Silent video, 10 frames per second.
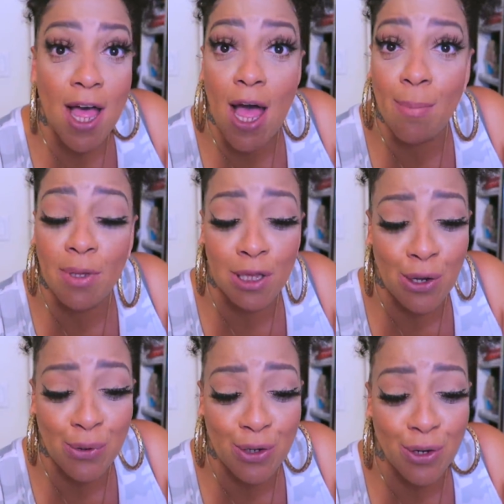time
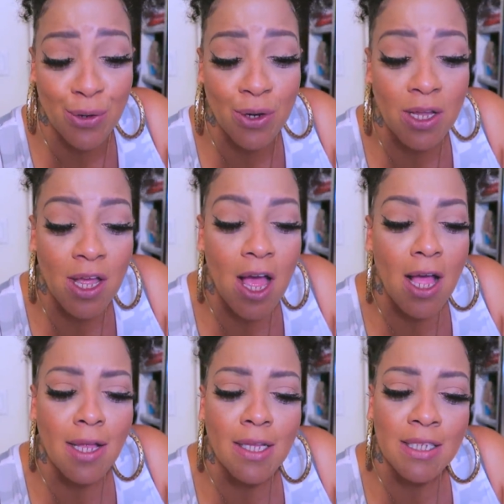lurker.
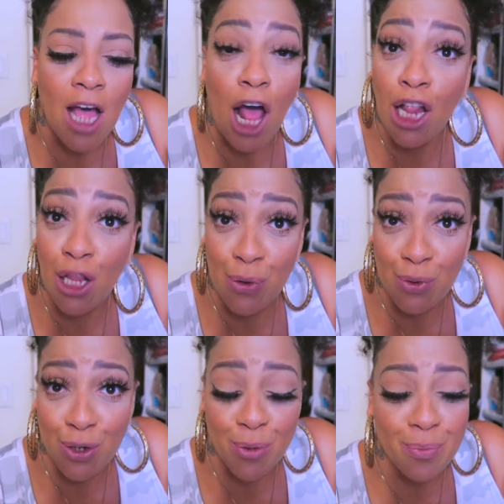A
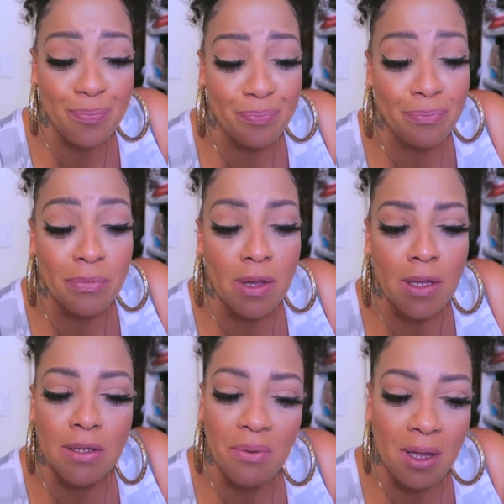lurker.
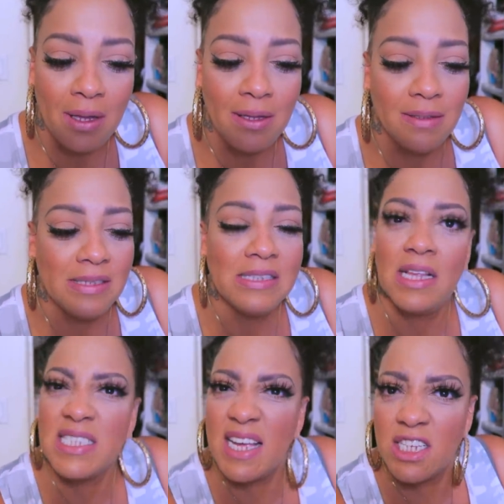Okay.
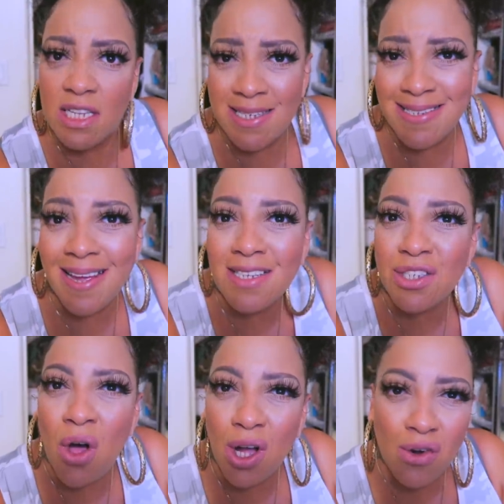That's like a that's like a
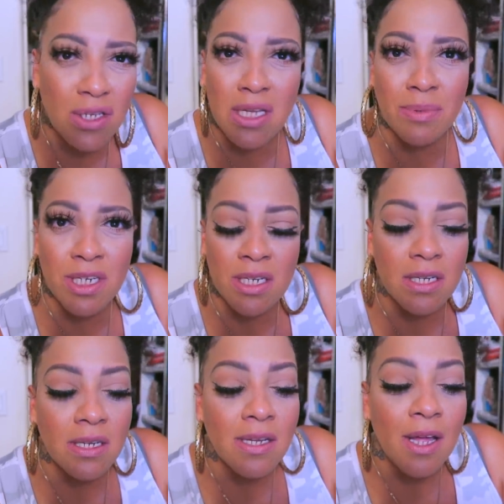stalker or some
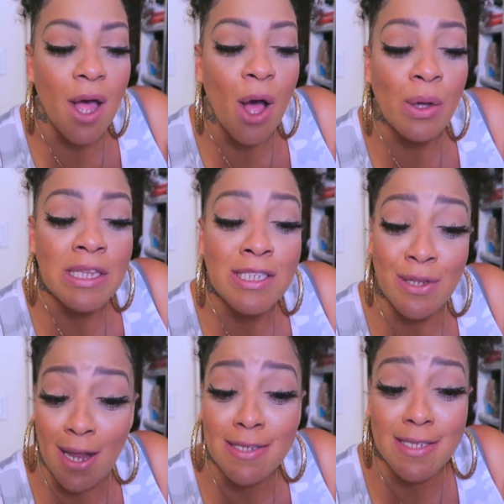shit.
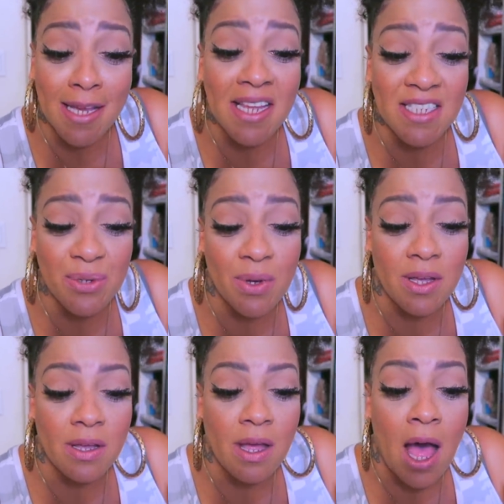So let's get into
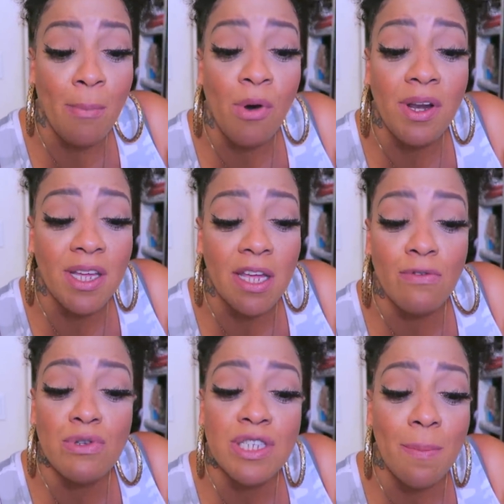it. I'm going to
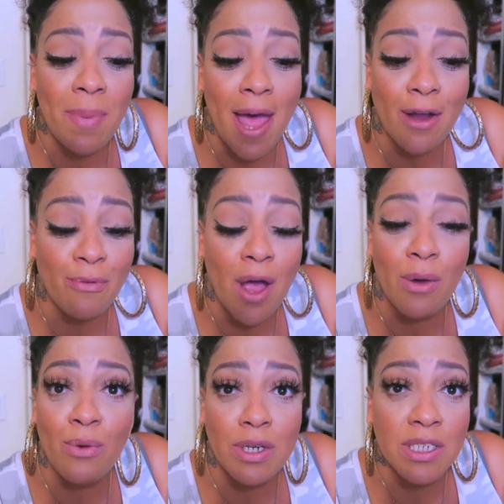give you some
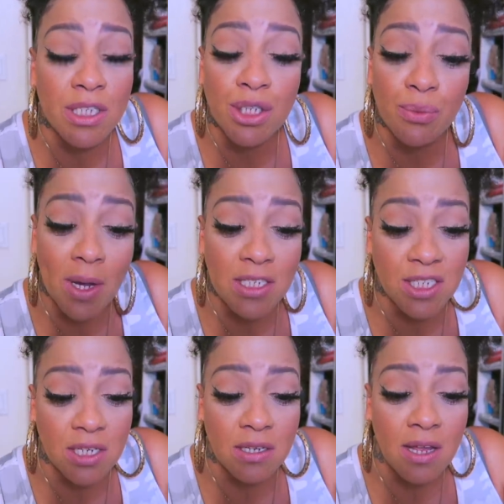background on the
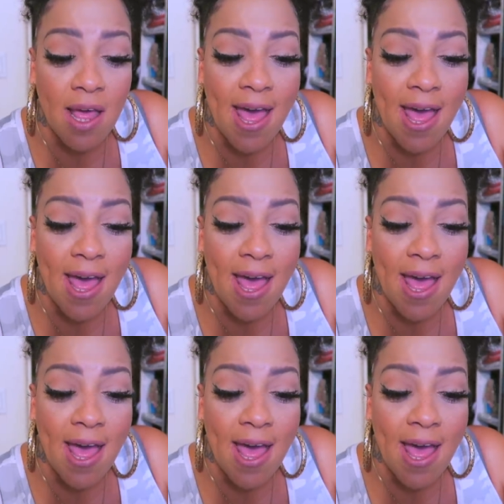situation.